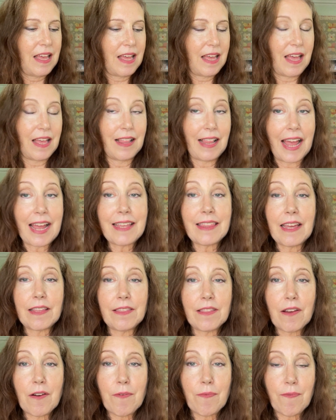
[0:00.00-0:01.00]
I like
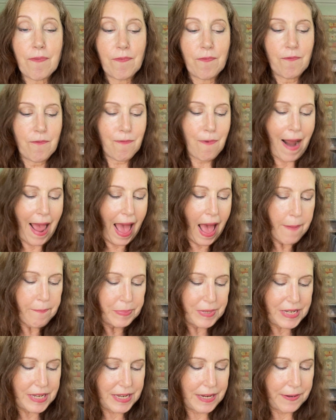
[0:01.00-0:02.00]
that they're
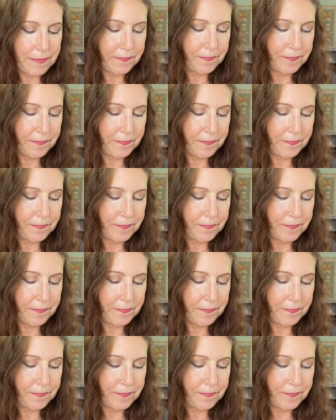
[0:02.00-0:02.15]
wrapped.